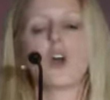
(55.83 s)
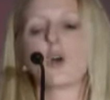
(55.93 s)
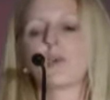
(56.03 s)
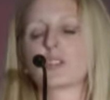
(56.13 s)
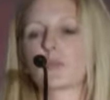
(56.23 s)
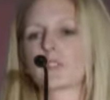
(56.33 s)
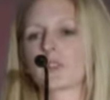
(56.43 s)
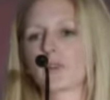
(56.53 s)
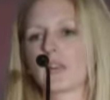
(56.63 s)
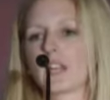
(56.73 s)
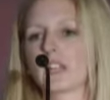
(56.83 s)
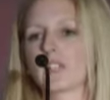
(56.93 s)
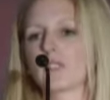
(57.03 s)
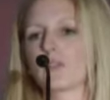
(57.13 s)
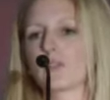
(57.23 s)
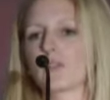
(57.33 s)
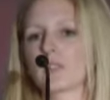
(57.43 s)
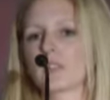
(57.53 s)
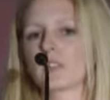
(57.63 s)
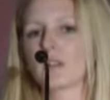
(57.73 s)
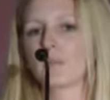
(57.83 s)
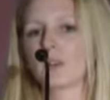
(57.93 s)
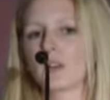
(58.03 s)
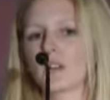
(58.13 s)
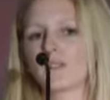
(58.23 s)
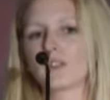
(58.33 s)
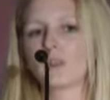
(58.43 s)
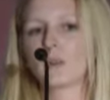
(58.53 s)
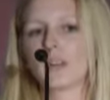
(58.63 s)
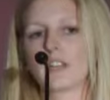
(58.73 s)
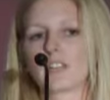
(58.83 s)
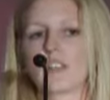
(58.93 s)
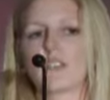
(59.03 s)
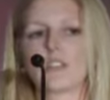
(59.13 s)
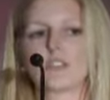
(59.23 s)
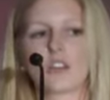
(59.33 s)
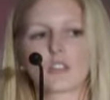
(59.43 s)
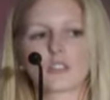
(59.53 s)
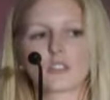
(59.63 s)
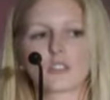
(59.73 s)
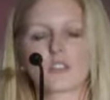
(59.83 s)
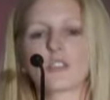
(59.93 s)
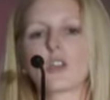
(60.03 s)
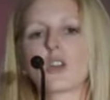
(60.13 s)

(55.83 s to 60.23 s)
which was created to reduce the number of new HIV infections,